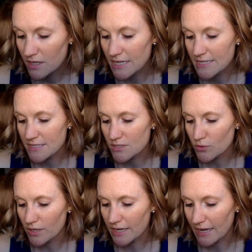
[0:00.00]
It is
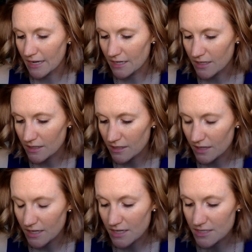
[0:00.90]
organic
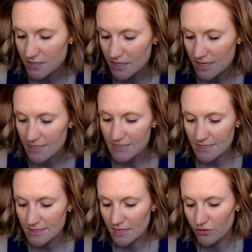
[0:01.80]
and it
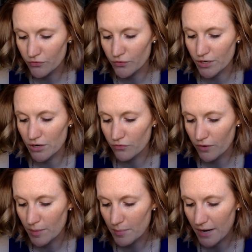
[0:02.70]
does say free
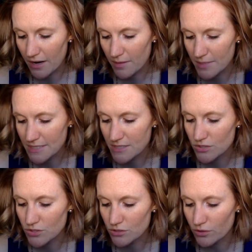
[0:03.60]
from
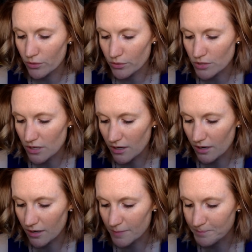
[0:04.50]
parabens, coal
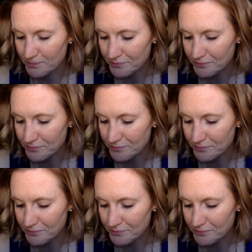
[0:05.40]
tar,